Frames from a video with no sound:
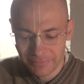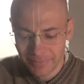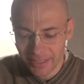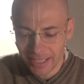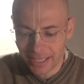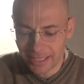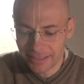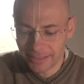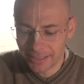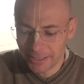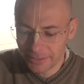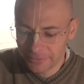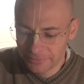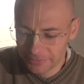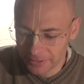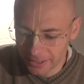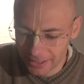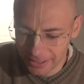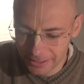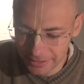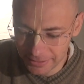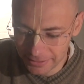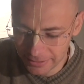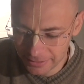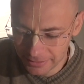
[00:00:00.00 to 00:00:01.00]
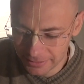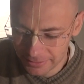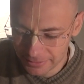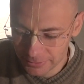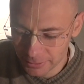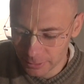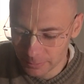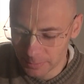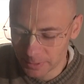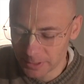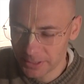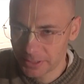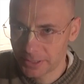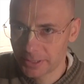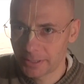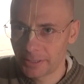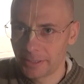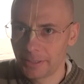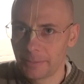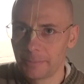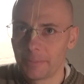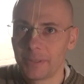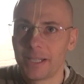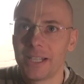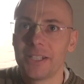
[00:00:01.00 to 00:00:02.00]
and they find so much
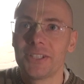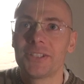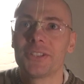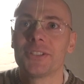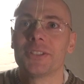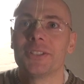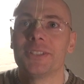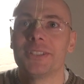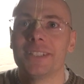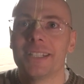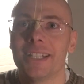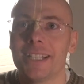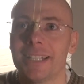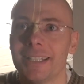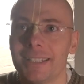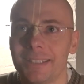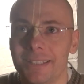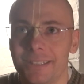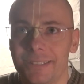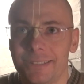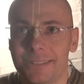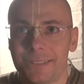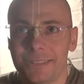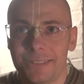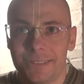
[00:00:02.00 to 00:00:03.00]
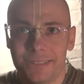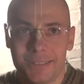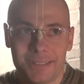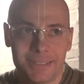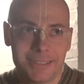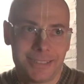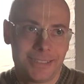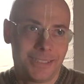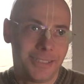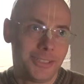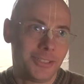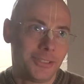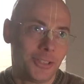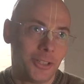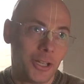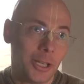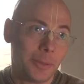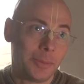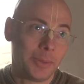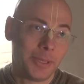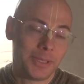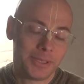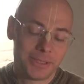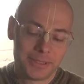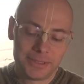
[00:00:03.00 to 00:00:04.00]
pleasure in that and
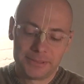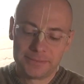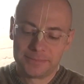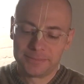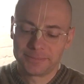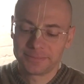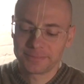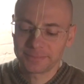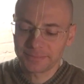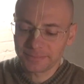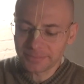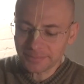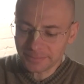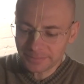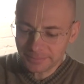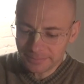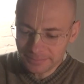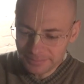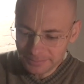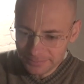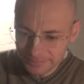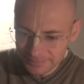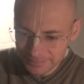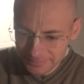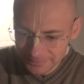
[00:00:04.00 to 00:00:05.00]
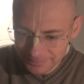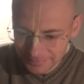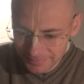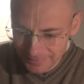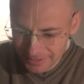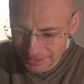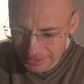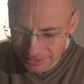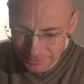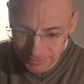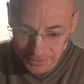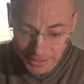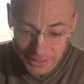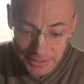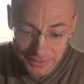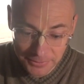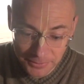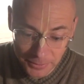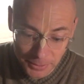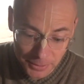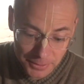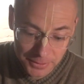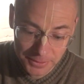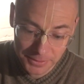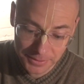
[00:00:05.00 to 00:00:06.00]
enjoyment. So these
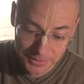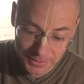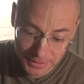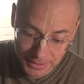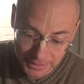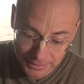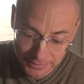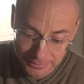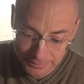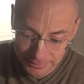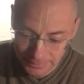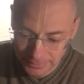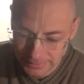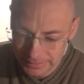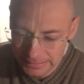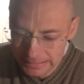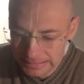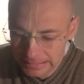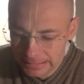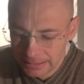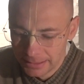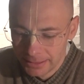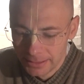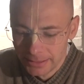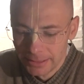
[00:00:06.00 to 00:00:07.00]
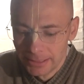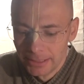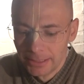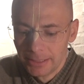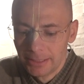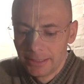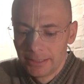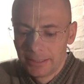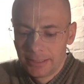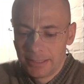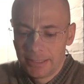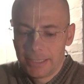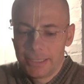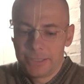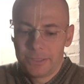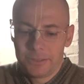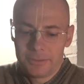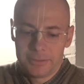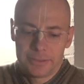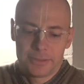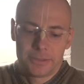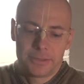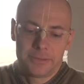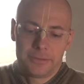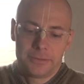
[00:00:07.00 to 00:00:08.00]
verses, and
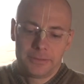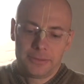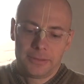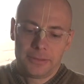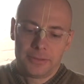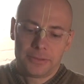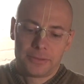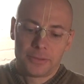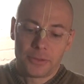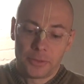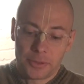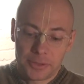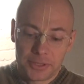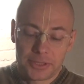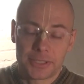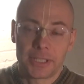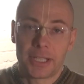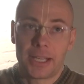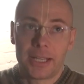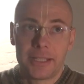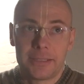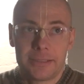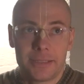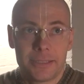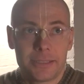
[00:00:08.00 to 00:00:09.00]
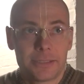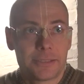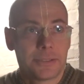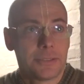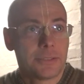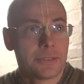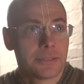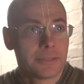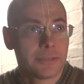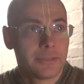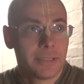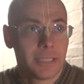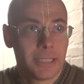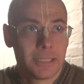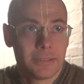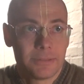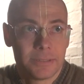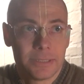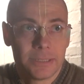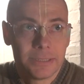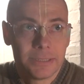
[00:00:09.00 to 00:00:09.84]
also the torchlight, that's also there.